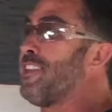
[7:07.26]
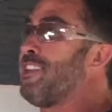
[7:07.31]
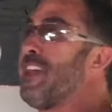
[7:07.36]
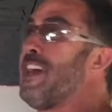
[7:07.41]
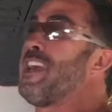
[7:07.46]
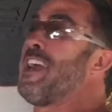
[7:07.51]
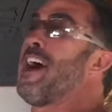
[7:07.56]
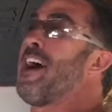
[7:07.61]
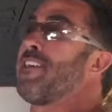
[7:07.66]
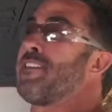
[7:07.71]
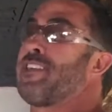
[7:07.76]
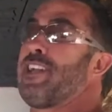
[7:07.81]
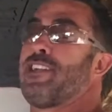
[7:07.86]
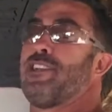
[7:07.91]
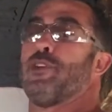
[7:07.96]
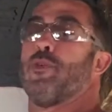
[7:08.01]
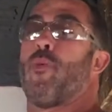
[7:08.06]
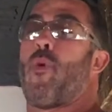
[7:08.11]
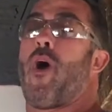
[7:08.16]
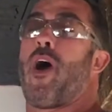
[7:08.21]
the layout,
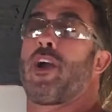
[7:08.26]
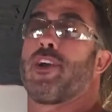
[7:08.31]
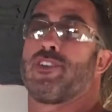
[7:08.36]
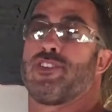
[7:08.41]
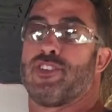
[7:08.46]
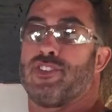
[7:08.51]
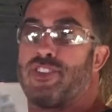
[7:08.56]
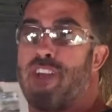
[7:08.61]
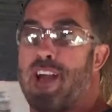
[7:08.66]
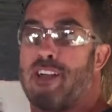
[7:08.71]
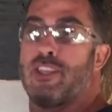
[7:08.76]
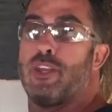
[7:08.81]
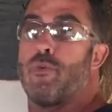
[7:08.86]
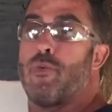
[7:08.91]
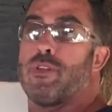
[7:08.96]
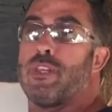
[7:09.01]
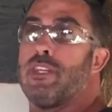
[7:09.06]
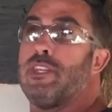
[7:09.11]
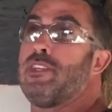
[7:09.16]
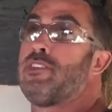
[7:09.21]
getting the wires exactly
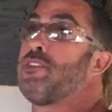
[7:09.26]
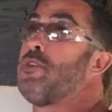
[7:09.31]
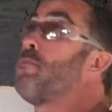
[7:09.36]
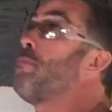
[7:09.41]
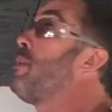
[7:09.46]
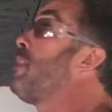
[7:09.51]
where they need to